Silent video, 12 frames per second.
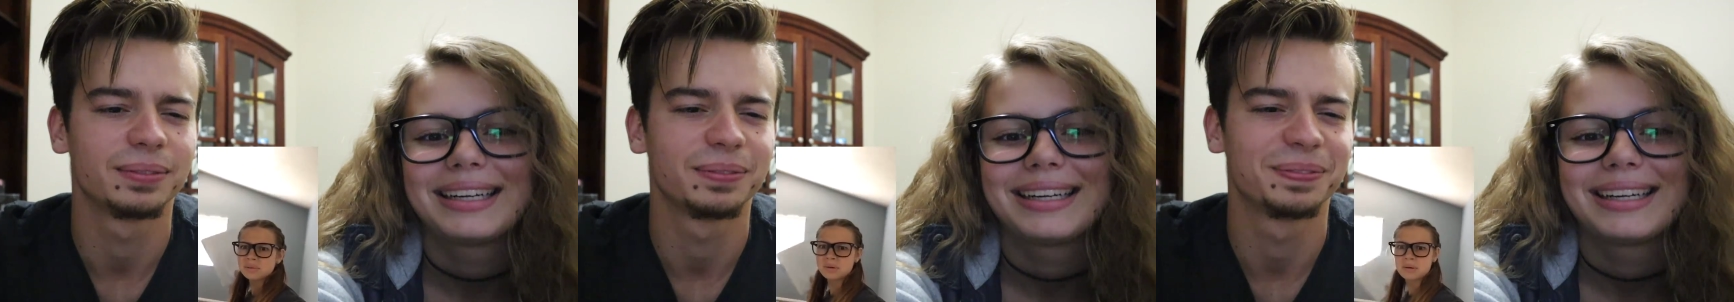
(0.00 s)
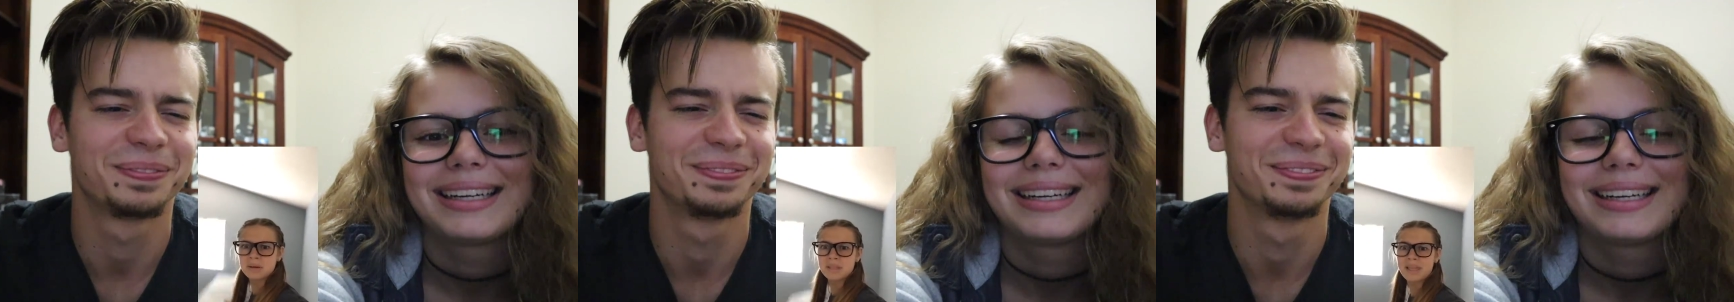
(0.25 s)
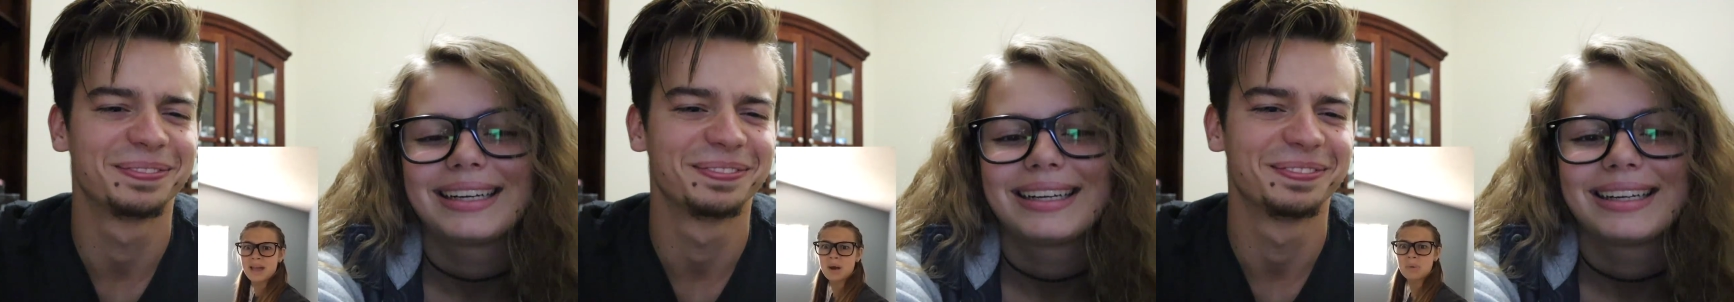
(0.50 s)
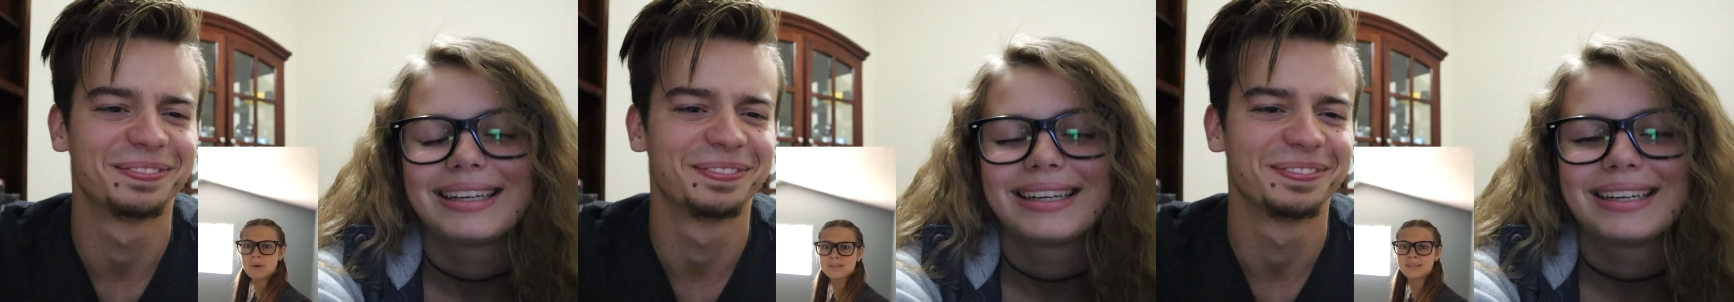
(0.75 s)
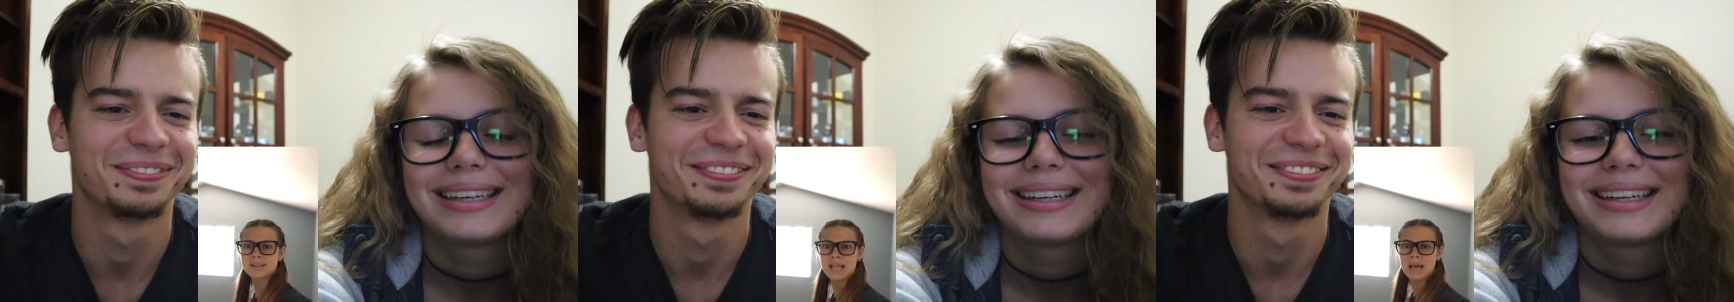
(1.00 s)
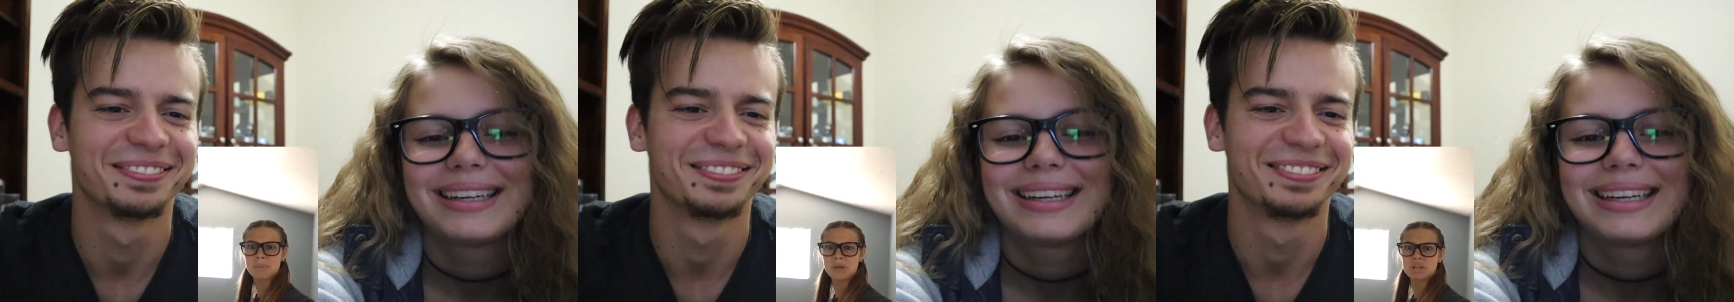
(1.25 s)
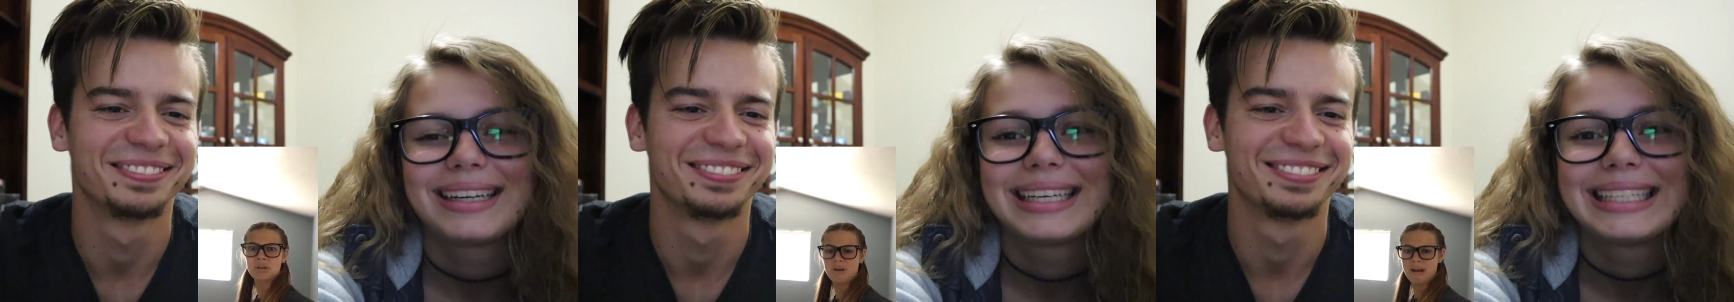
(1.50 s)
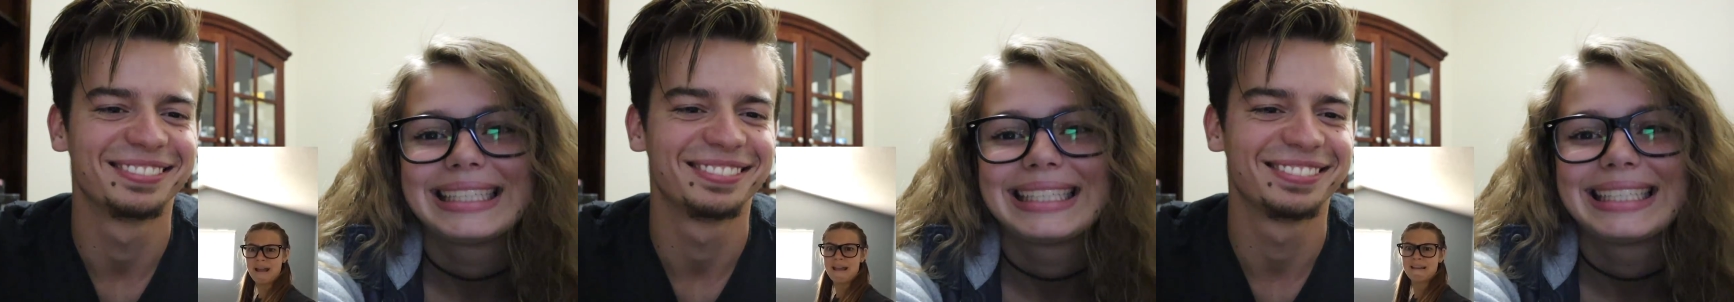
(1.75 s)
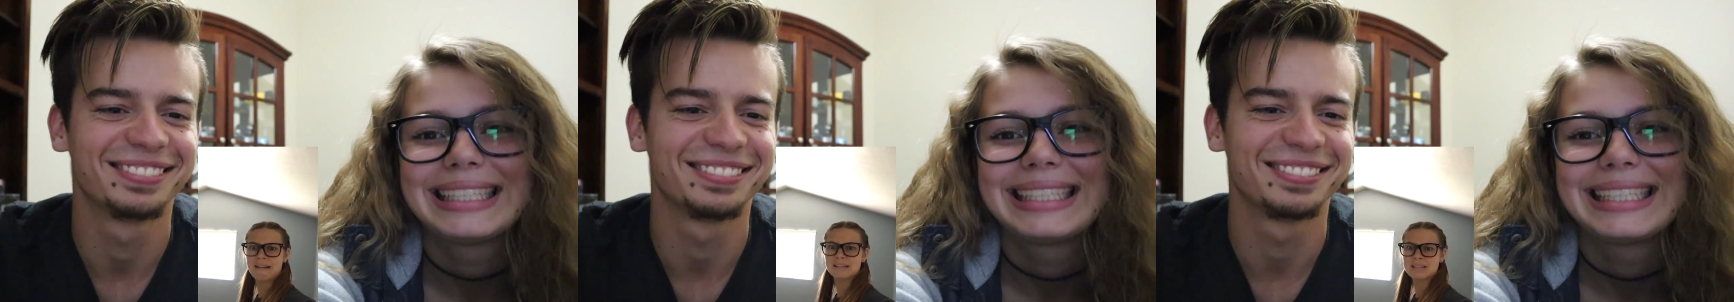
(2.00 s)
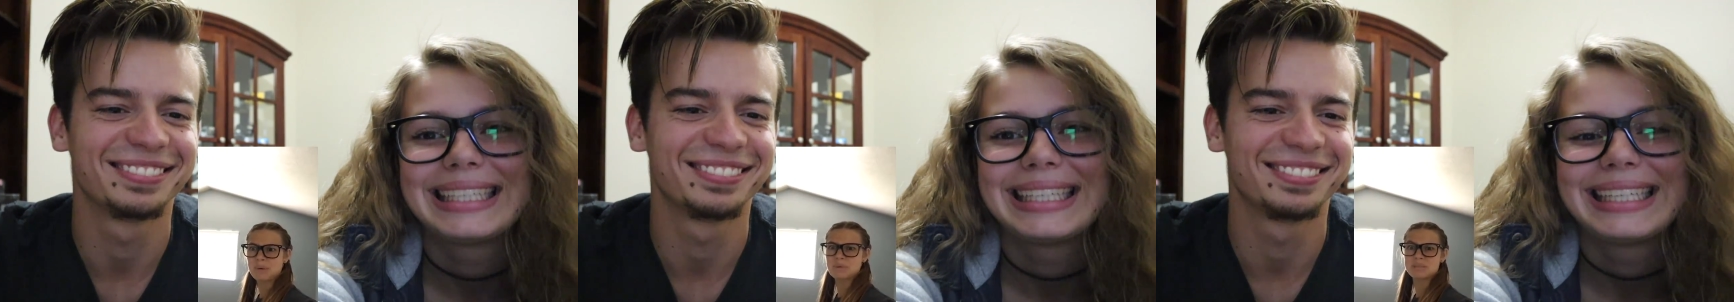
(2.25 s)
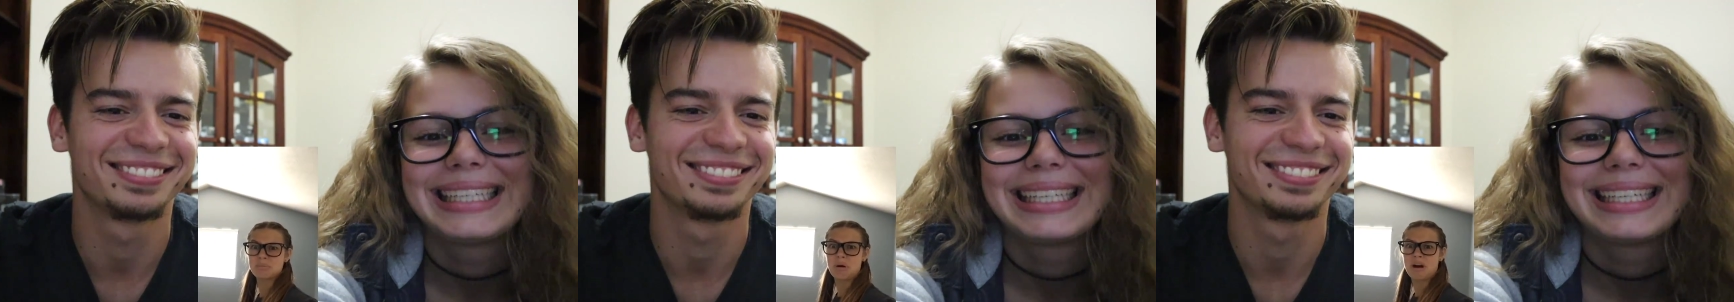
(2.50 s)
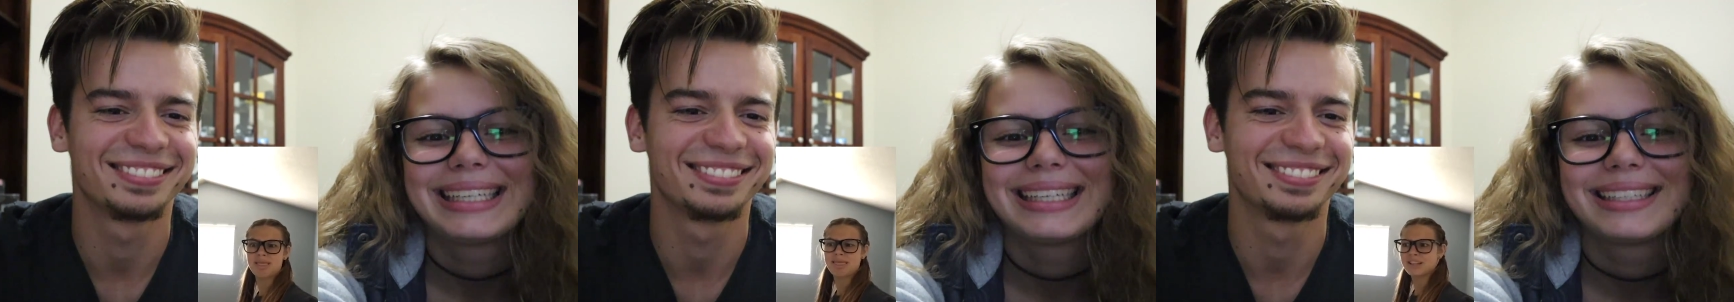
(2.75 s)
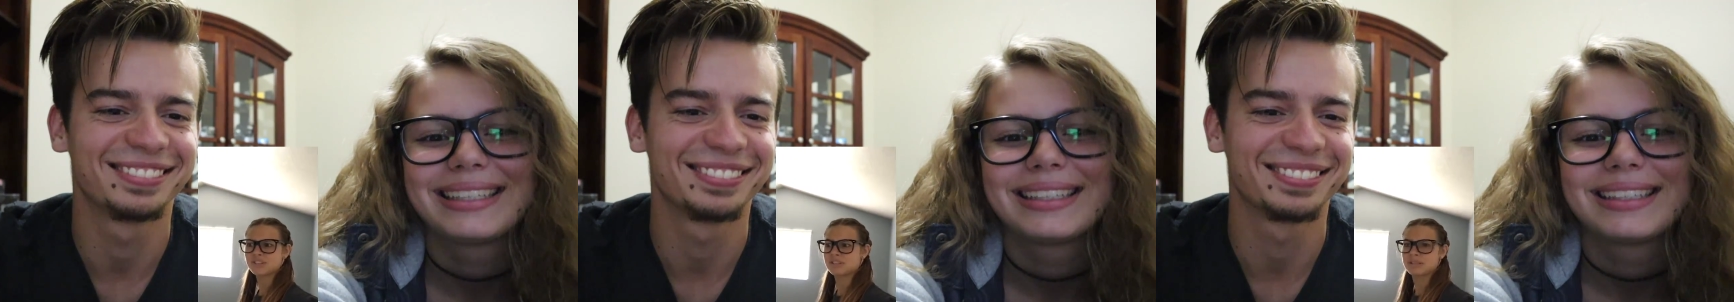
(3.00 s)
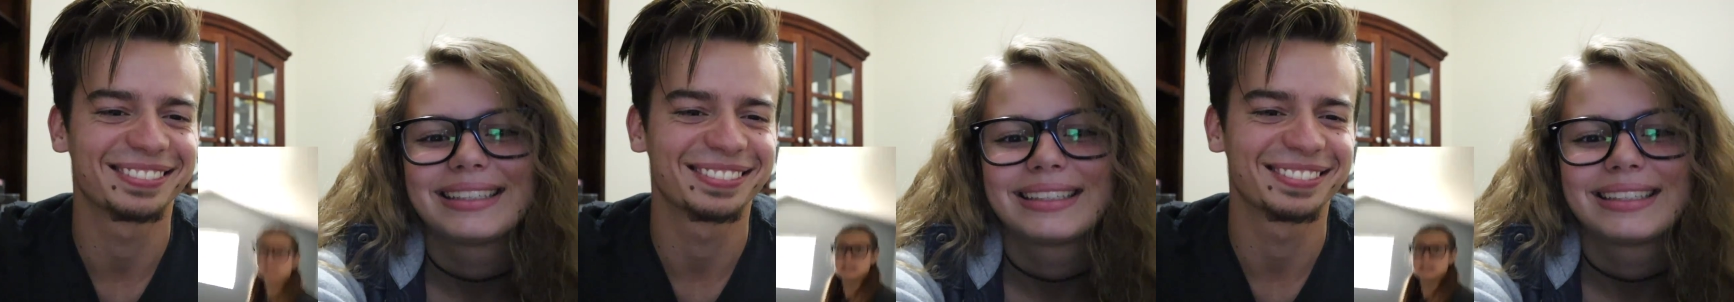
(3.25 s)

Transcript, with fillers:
Speaker 1: Well, that wasn't clapping your hands, that was more like just.